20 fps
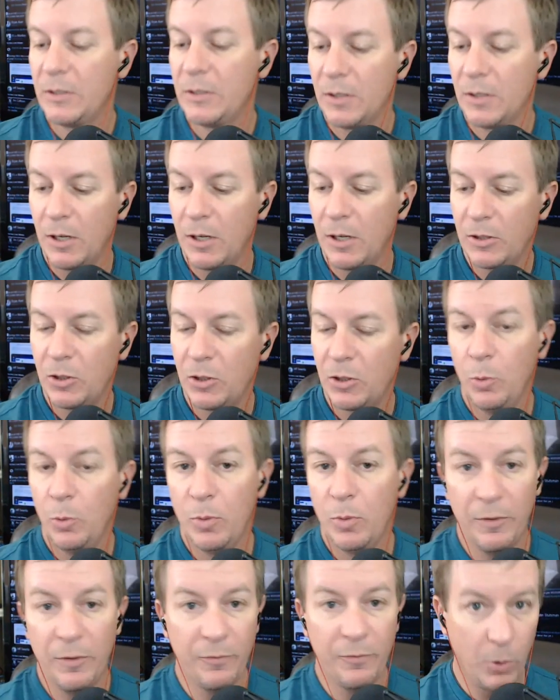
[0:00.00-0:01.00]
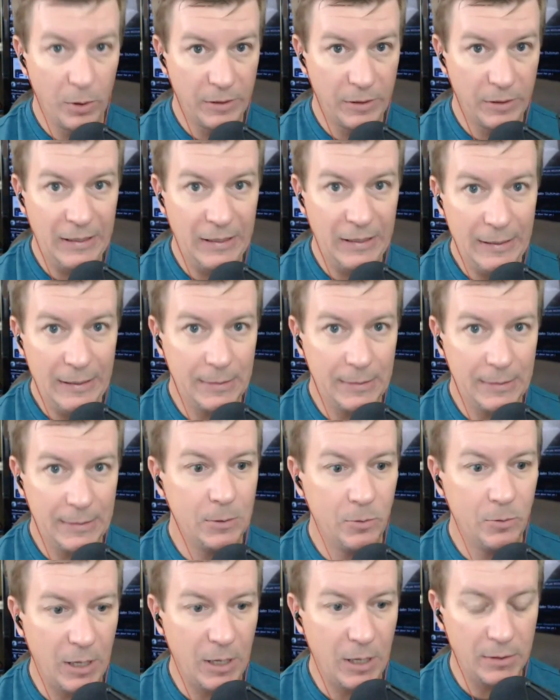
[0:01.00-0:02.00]
on October the 14th,
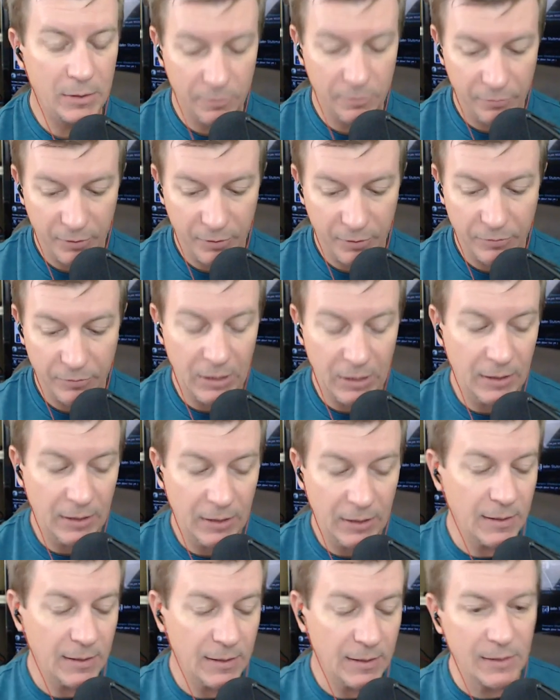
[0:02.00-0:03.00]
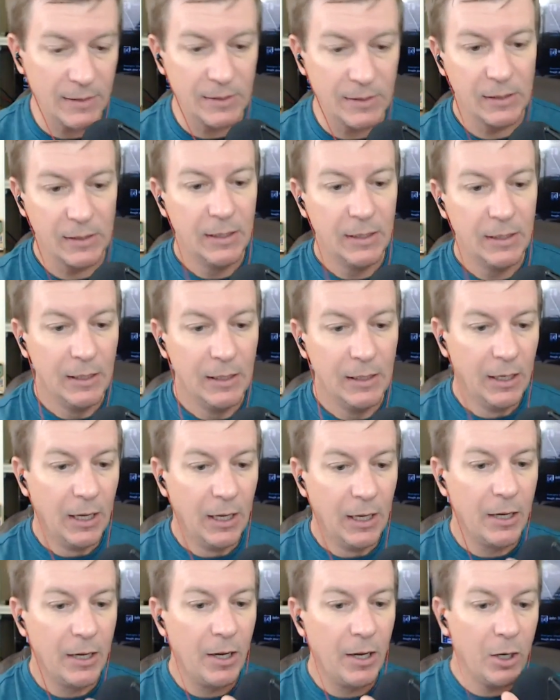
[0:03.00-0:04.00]
2015. This is
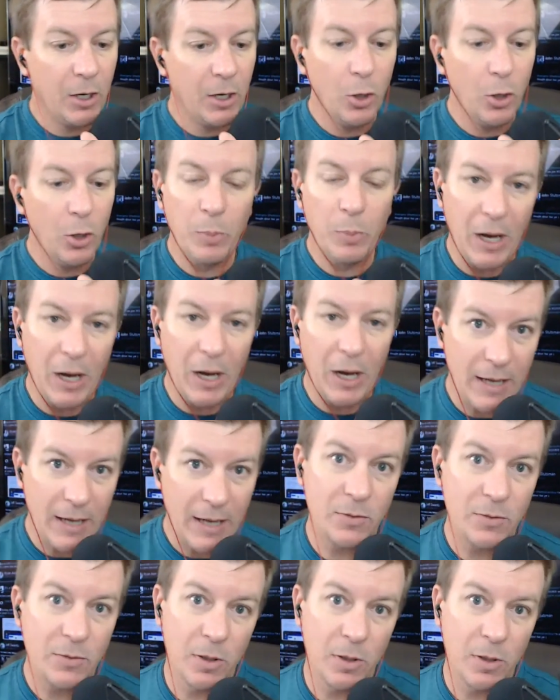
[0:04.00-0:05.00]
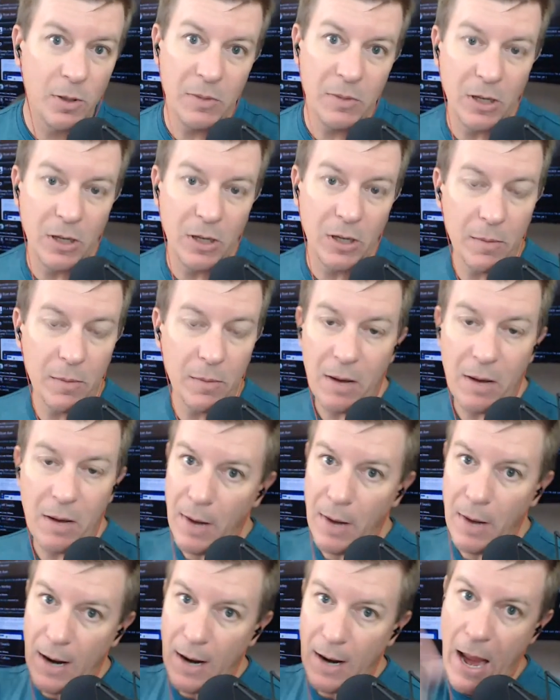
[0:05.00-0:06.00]
an audio podcast. We're going to be talking about
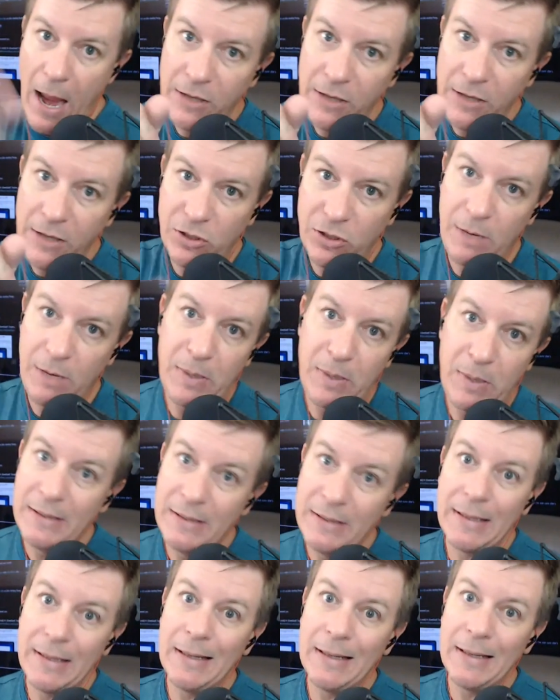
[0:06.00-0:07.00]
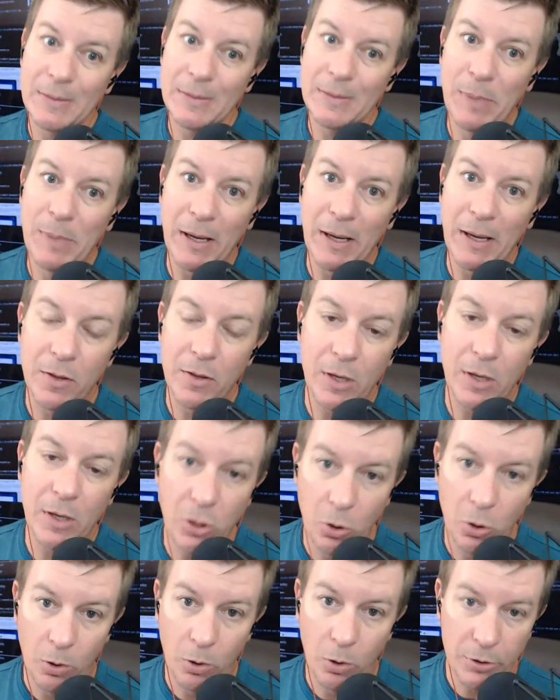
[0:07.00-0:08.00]
my HTPC is better than
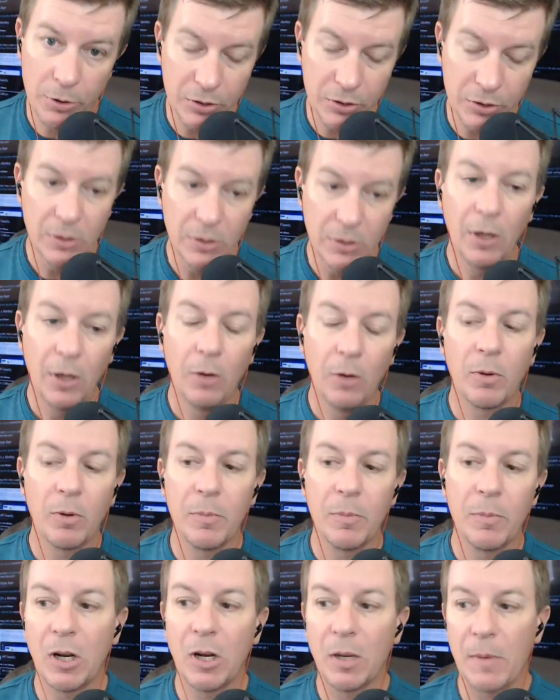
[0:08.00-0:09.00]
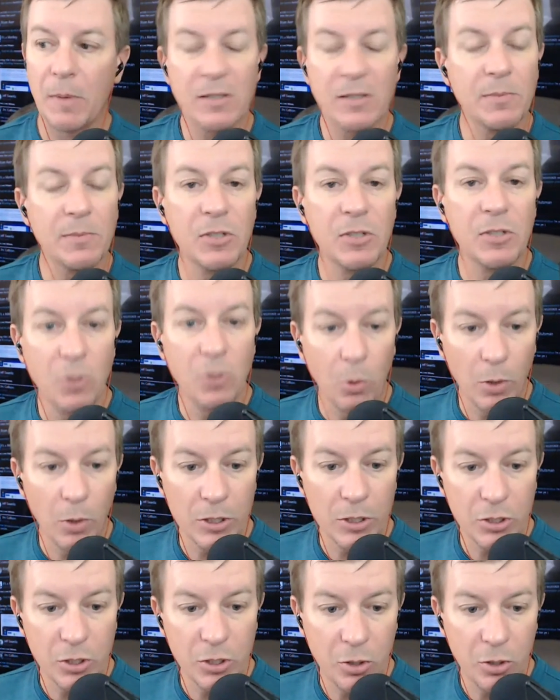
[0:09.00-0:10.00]
yours. We'll be talking about some
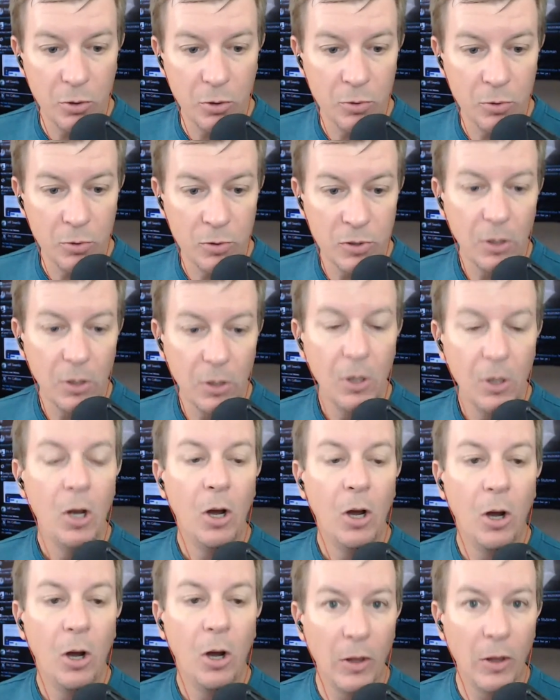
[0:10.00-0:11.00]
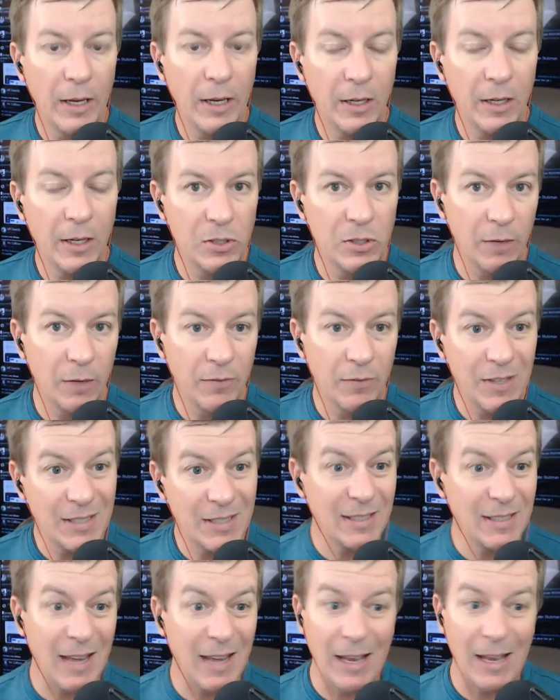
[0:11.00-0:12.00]
storage news, all that good stuff. This
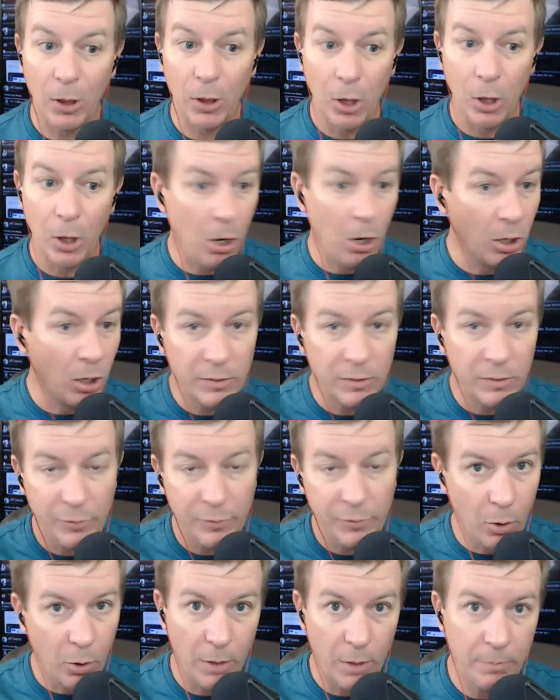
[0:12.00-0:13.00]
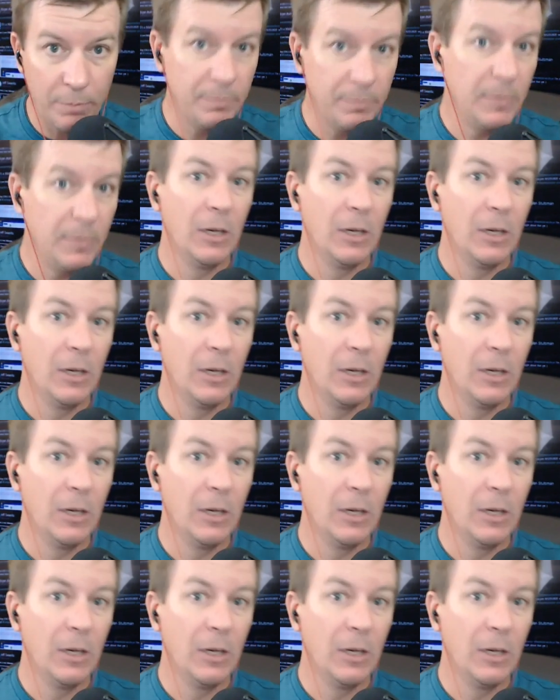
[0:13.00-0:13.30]
is a long form